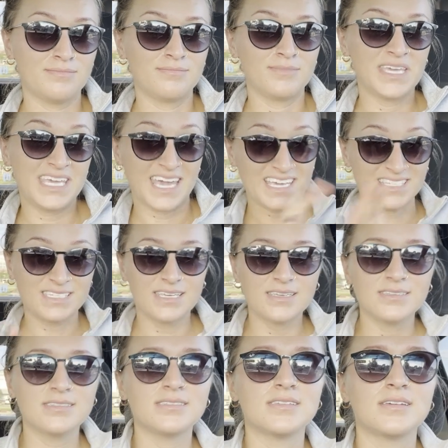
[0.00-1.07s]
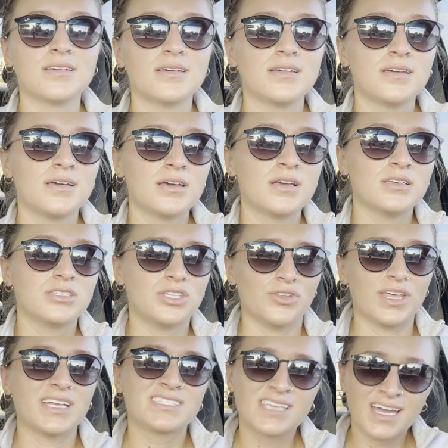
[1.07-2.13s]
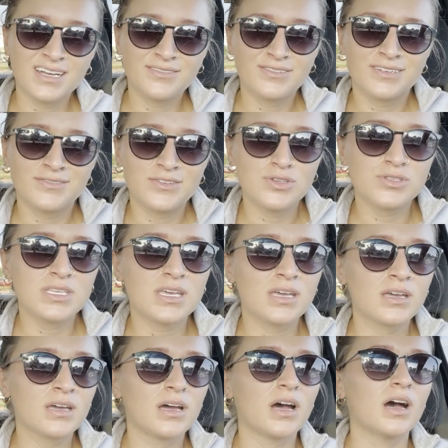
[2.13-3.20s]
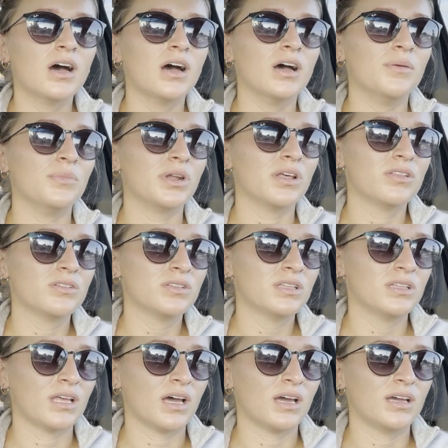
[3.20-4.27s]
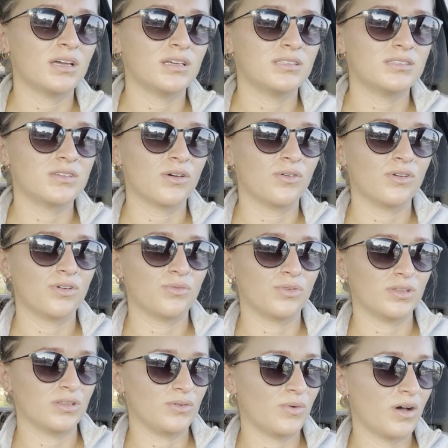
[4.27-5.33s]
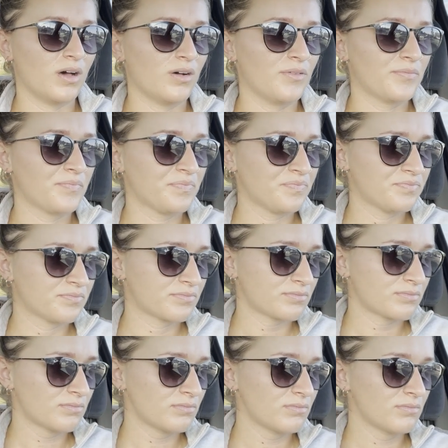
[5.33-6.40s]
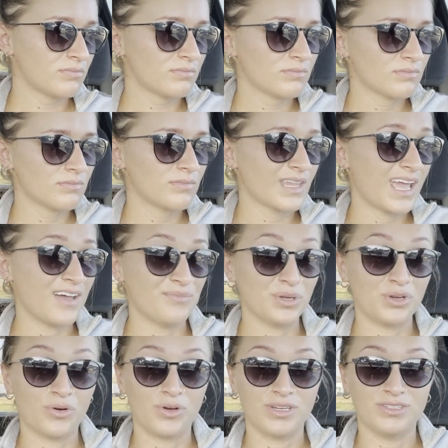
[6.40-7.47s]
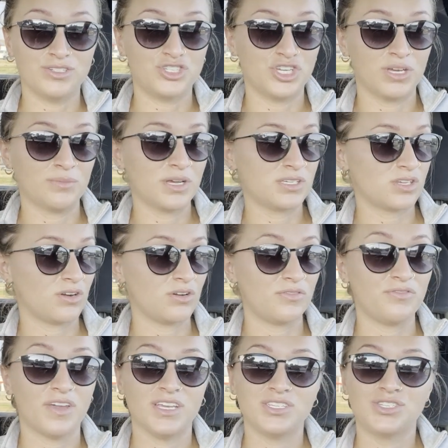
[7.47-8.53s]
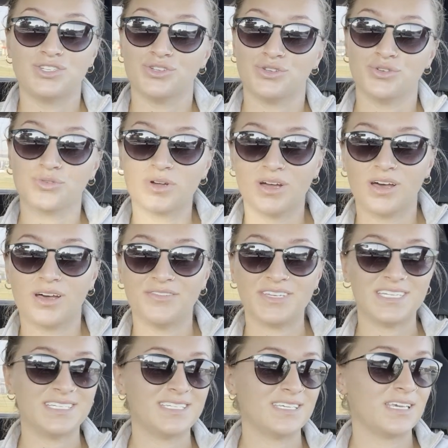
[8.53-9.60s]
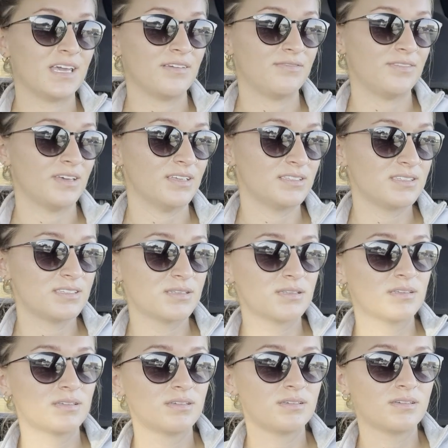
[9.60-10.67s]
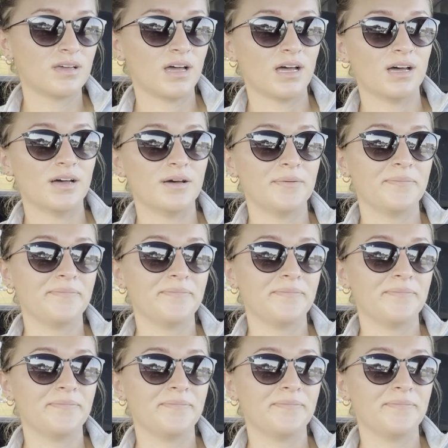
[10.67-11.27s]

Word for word: cases. So that's kind of confusing. Um, but other than that, it's going really well. I've been going to the gym. I started phase two of ETK Fits um,